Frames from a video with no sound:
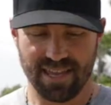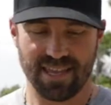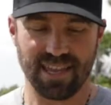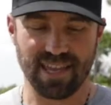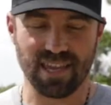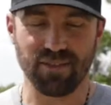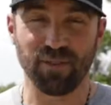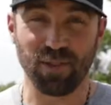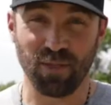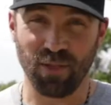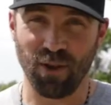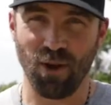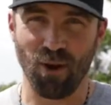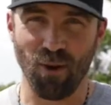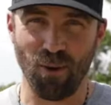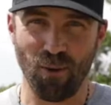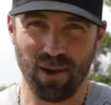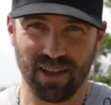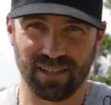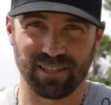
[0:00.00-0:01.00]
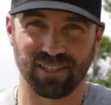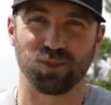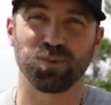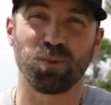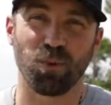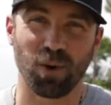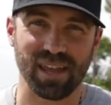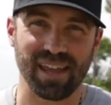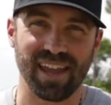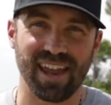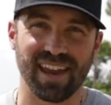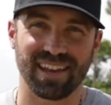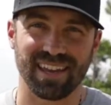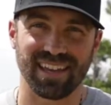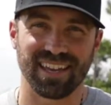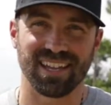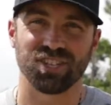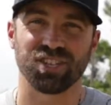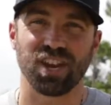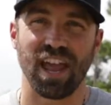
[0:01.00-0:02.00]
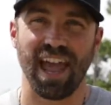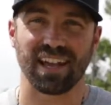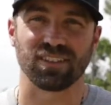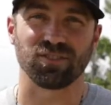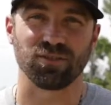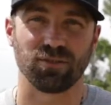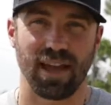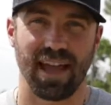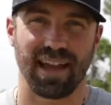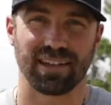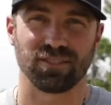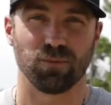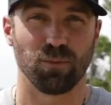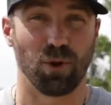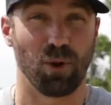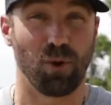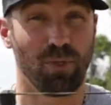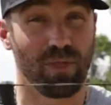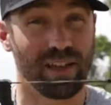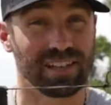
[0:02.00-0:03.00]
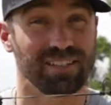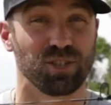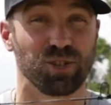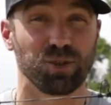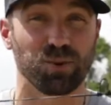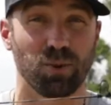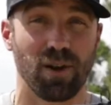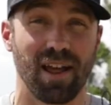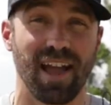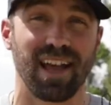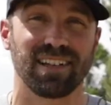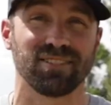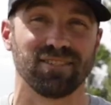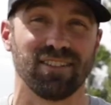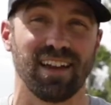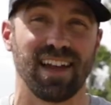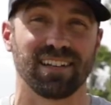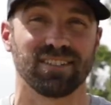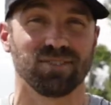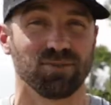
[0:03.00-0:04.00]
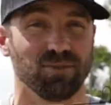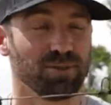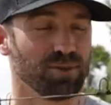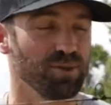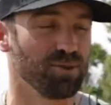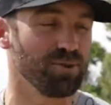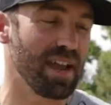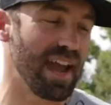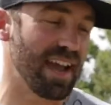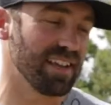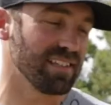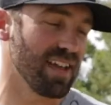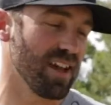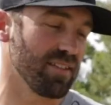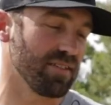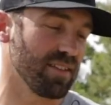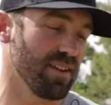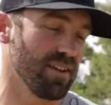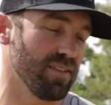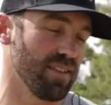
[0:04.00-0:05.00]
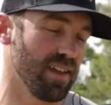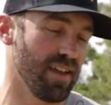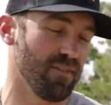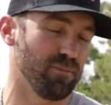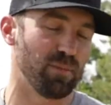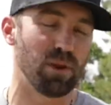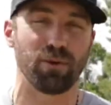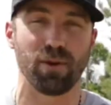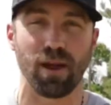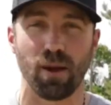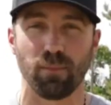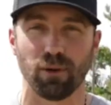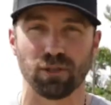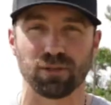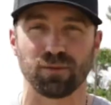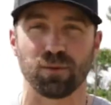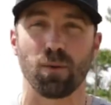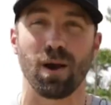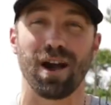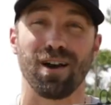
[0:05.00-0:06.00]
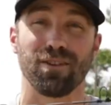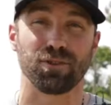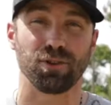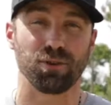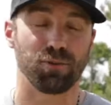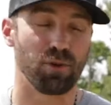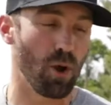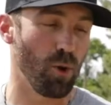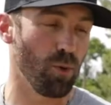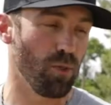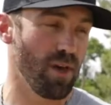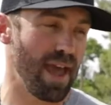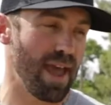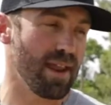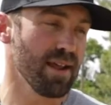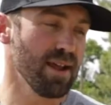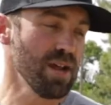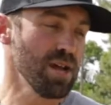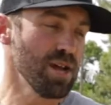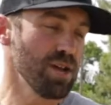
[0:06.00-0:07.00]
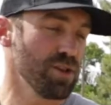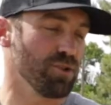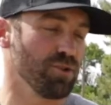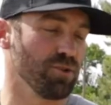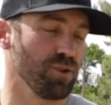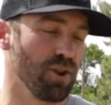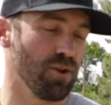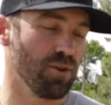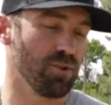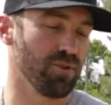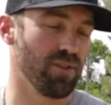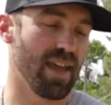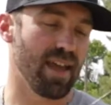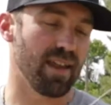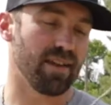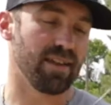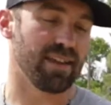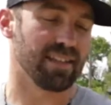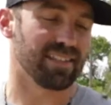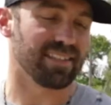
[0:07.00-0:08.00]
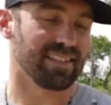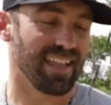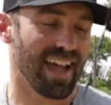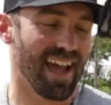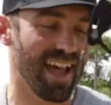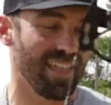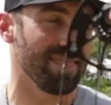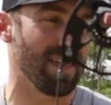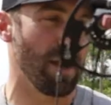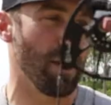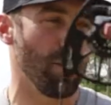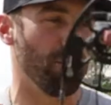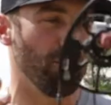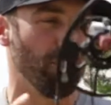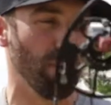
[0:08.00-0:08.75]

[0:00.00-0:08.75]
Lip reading: even though it's a 28-inch axle-to-axle bow. That's a short axle-to-axle. You guys out there that have been around bows for a while, you know that. You know that it's not that